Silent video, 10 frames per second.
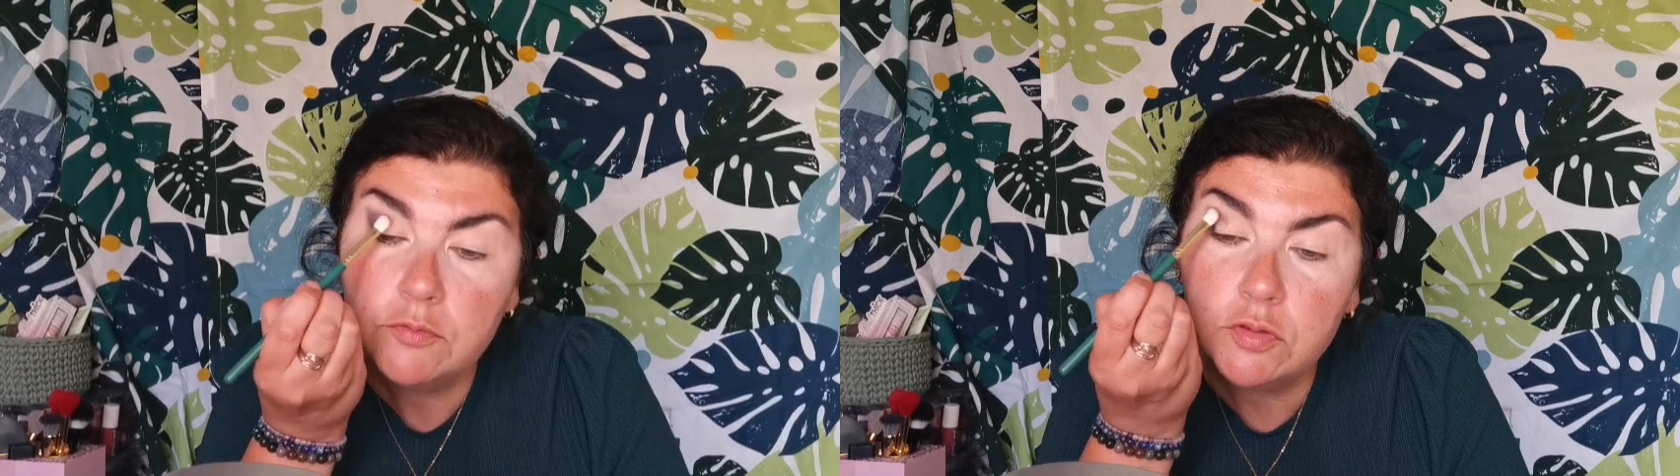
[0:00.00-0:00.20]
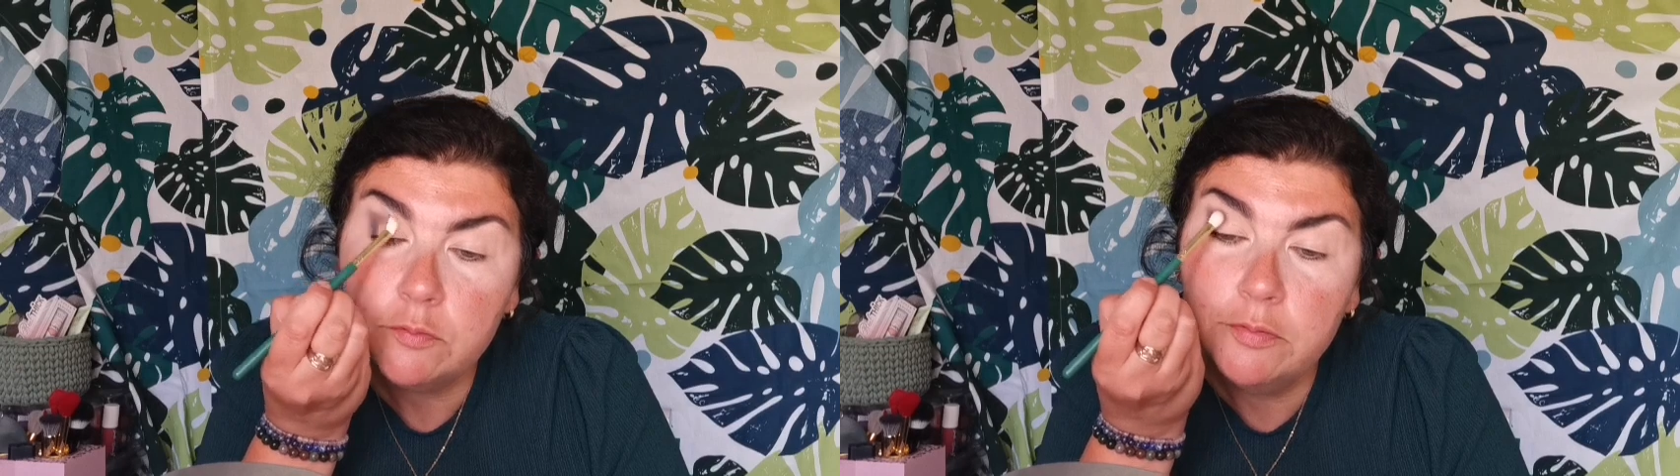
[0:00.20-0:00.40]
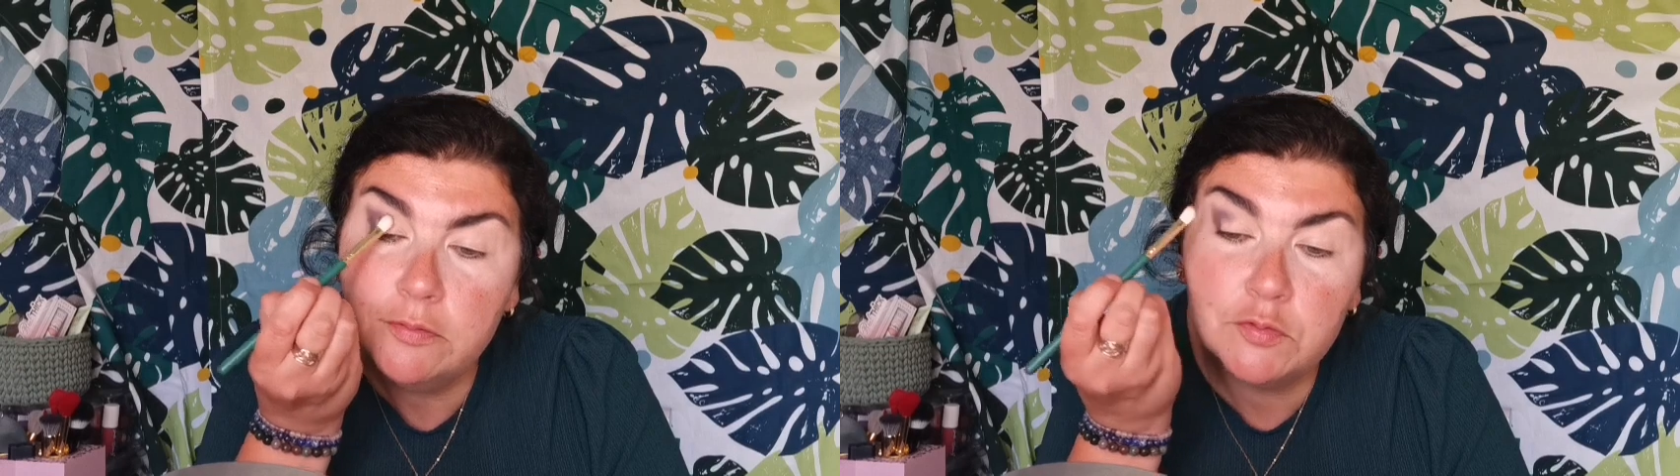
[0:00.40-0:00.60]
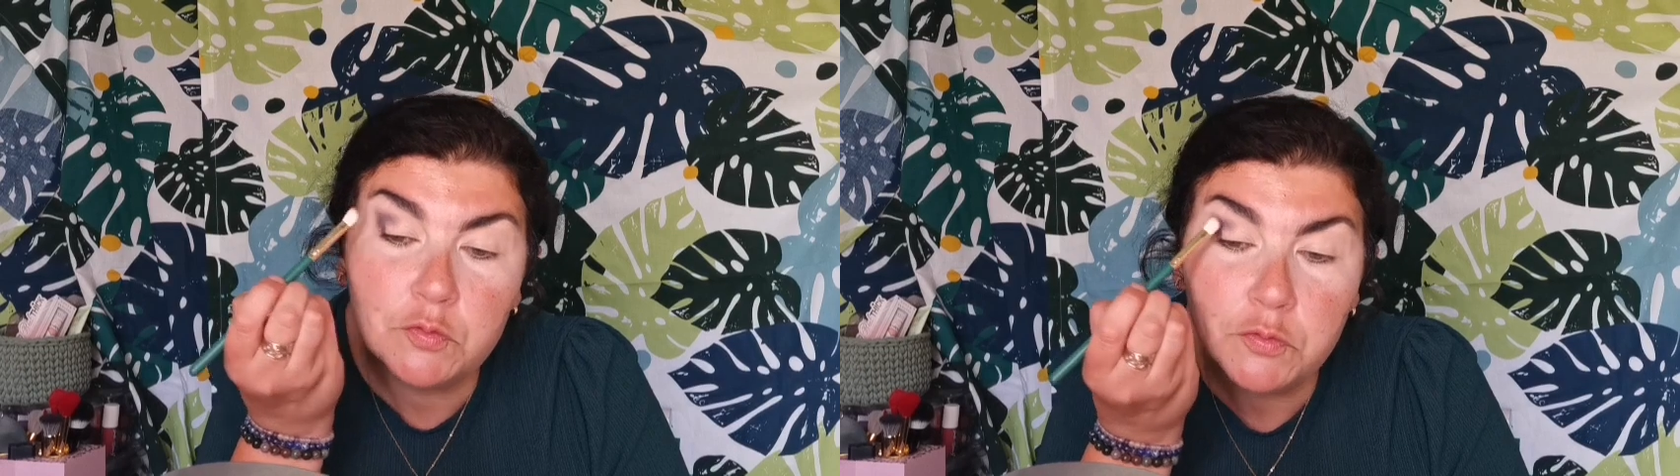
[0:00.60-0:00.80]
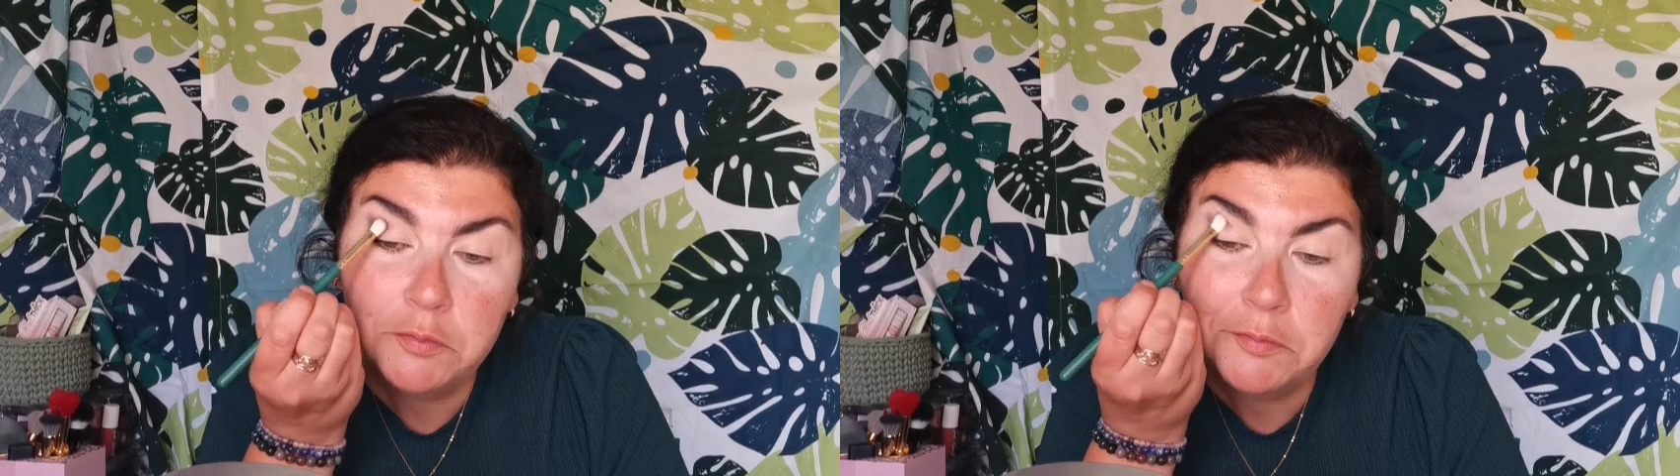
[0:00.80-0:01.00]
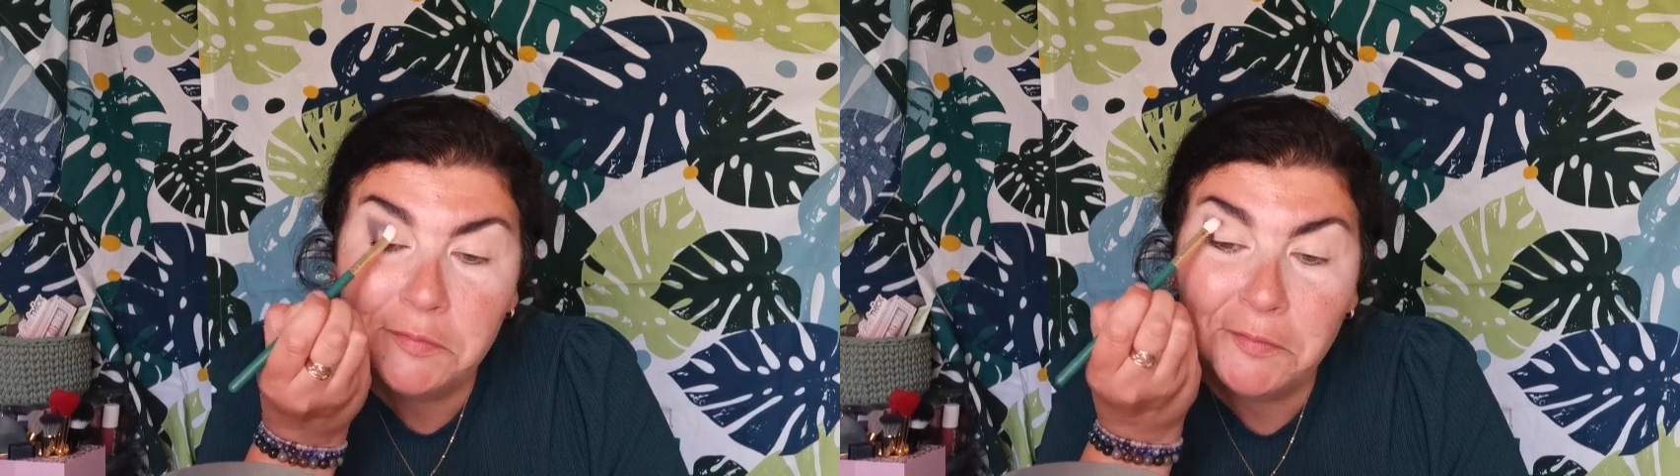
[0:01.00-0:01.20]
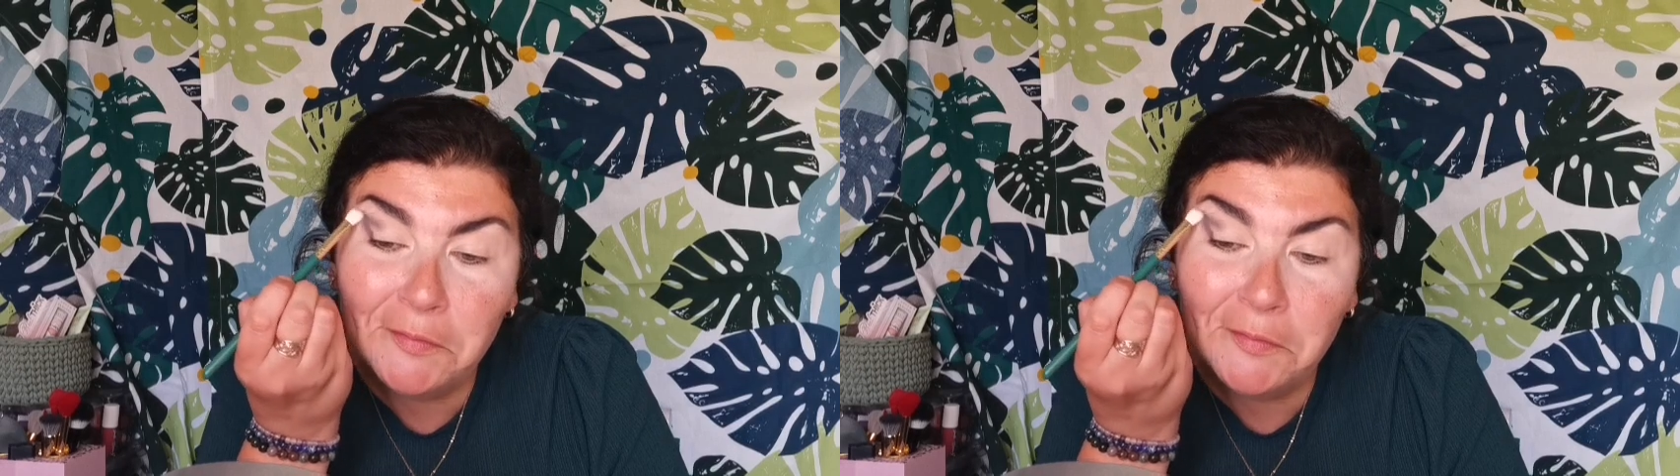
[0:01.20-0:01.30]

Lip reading: Glam Shop soon.